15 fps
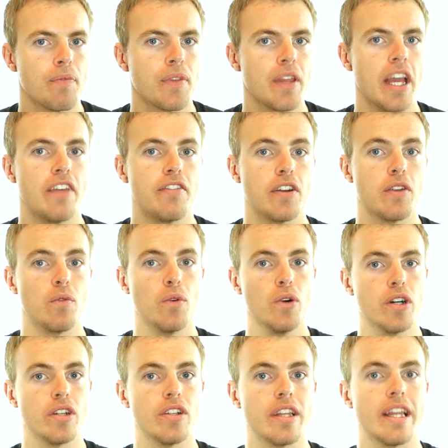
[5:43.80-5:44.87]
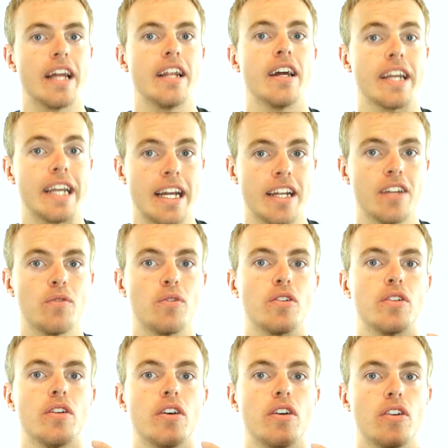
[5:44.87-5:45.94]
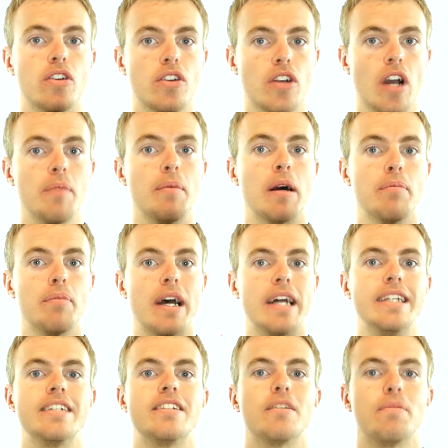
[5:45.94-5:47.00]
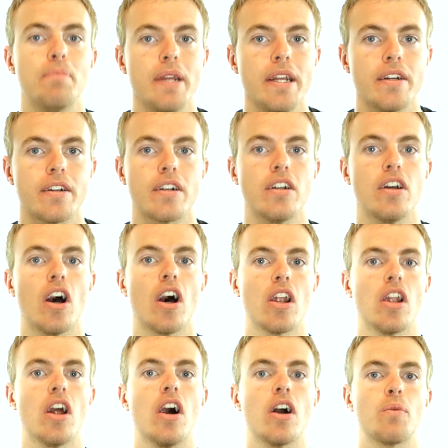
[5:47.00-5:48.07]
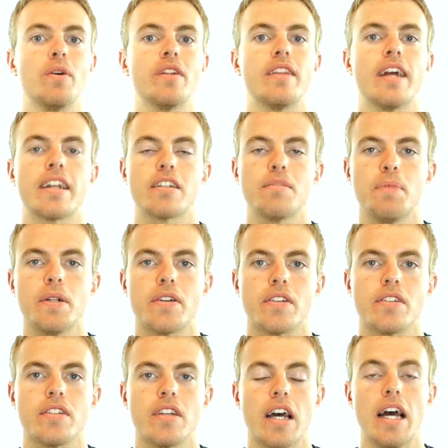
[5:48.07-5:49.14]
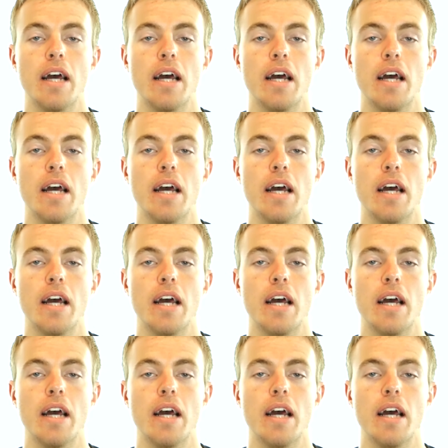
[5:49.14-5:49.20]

If it would, then again it would come up and disappear along with that experience.